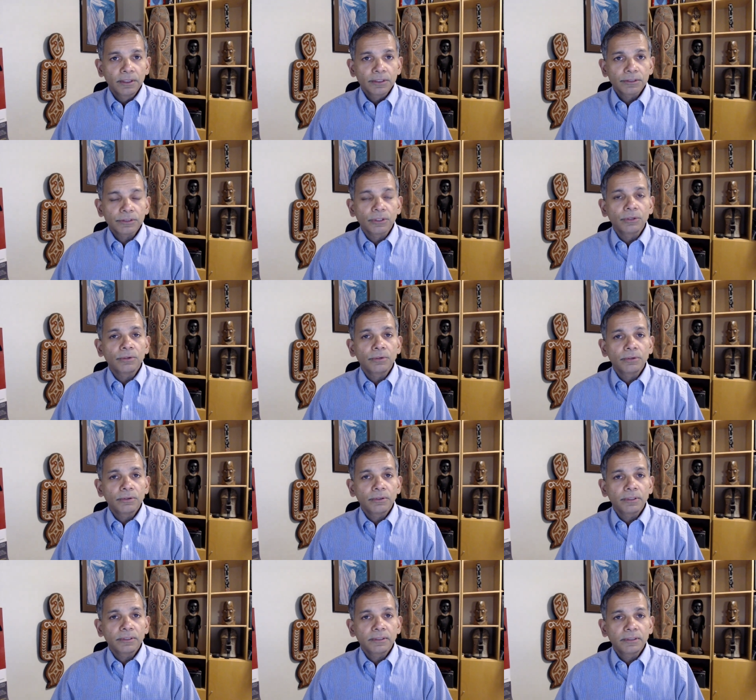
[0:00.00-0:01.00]
So
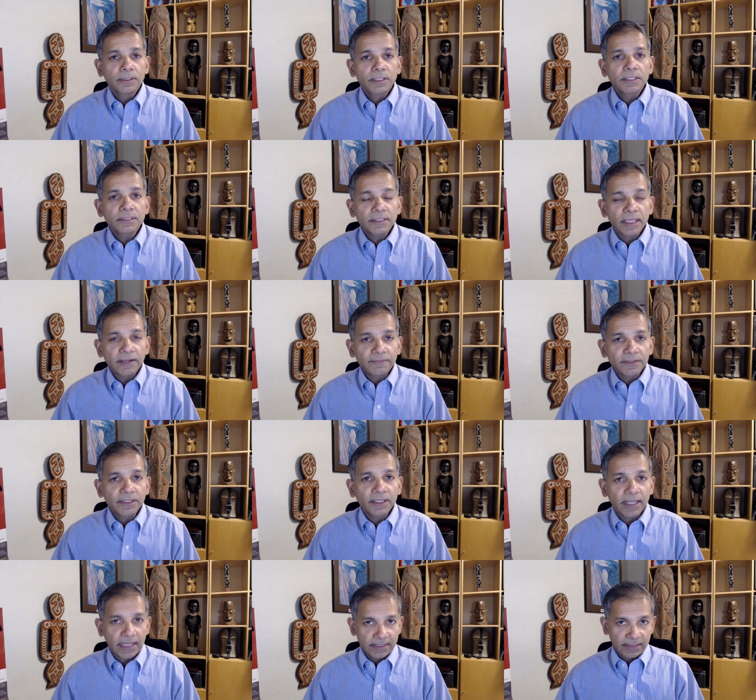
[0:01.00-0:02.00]
these,
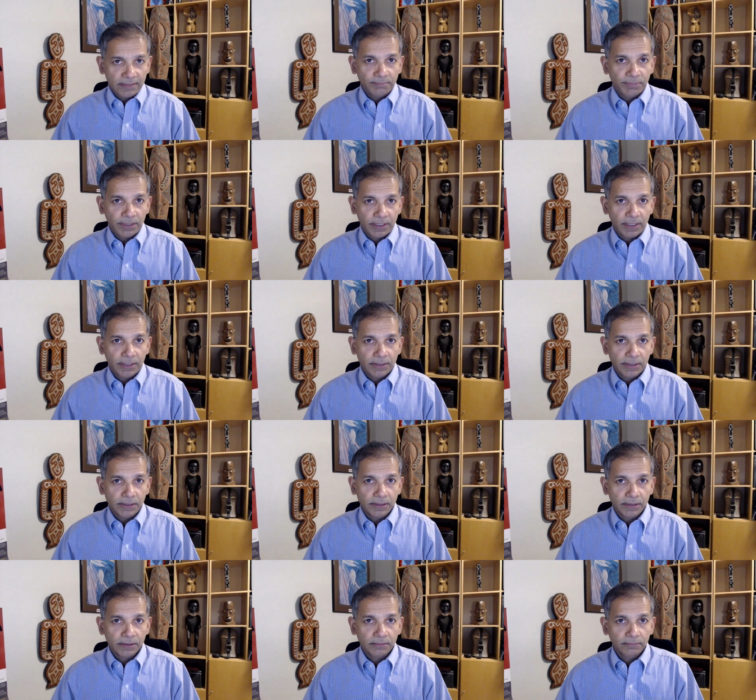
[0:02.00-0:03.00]
everything has
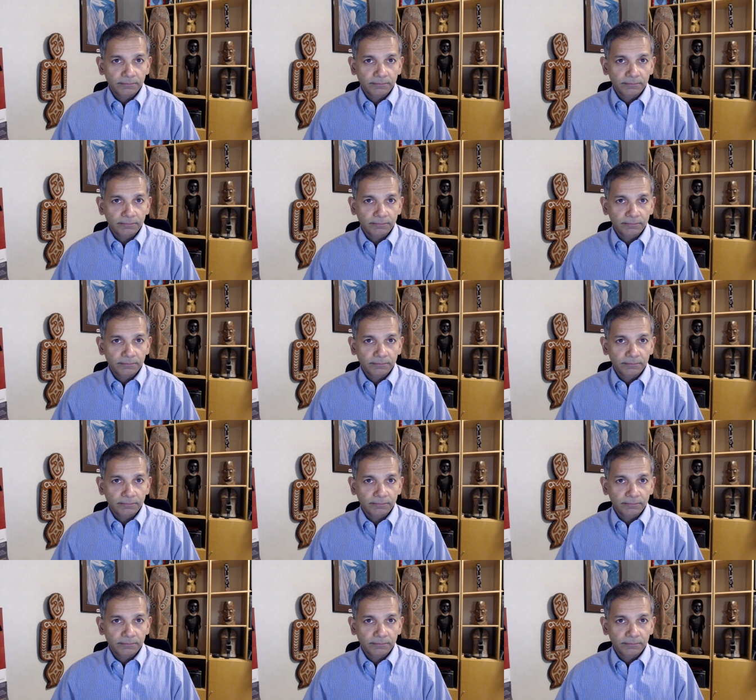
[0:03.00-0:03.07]
implications.